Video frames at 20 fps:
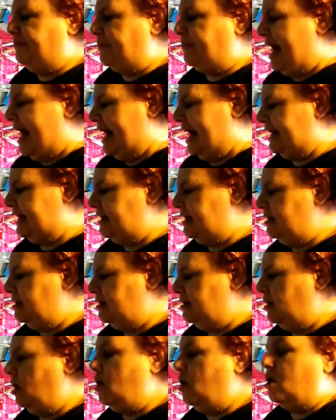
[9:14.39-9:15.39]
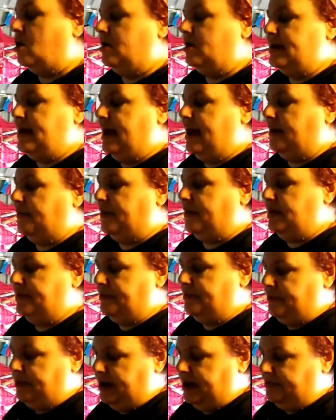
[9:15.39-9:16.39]
bag, oh yeah, when you
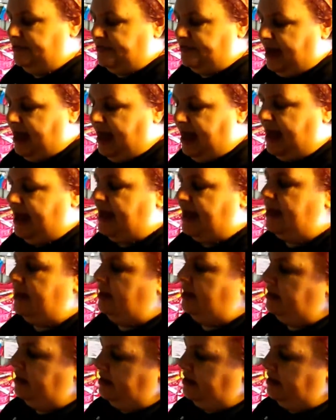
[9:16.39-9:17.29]
put it in there,